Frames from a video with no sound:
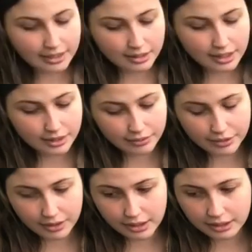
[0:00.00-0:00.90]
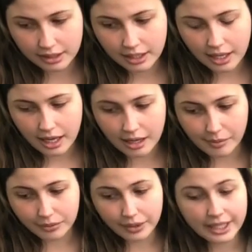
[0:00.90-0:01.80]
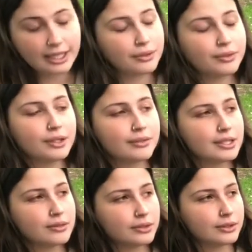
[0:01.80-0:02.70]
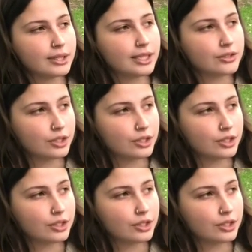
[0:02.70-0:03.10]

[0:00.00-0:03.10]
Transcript: exciting and really fun. I've got Ely Folk Festival in